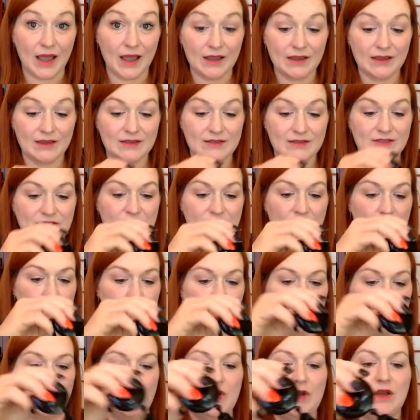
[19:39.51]
So
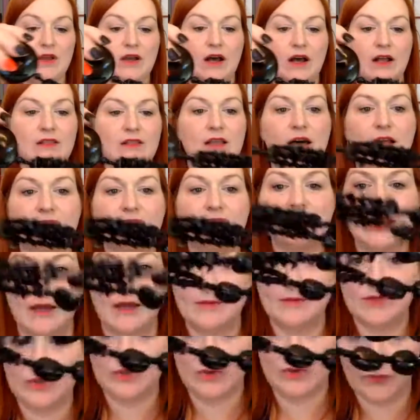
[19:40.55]
a lot of times you'll
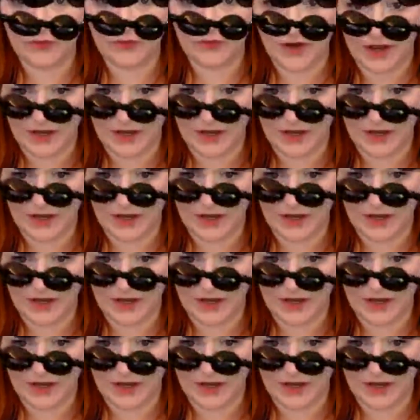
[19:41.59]
find